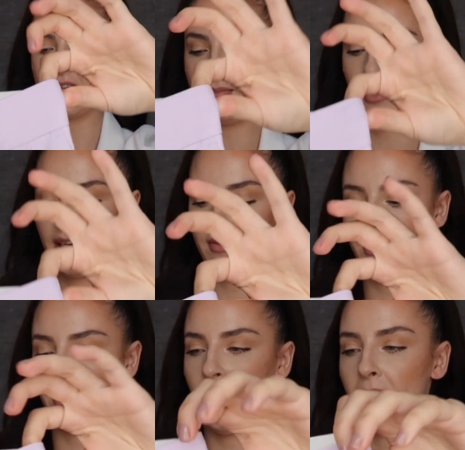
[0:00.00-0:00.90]
as I'm looking
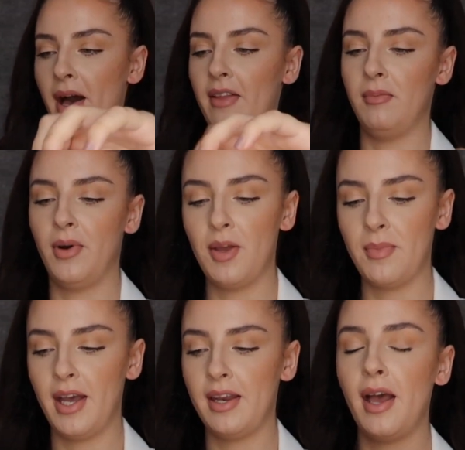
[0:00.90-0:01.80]
through them at the
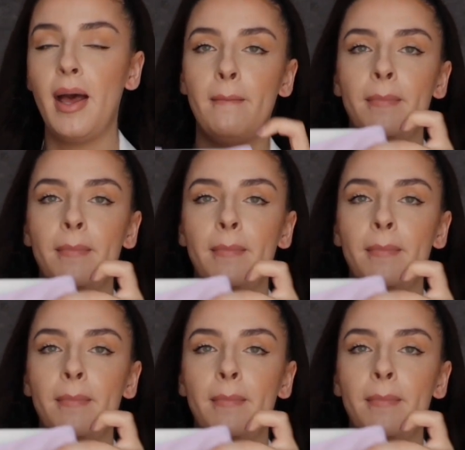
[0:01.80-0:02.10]
moment,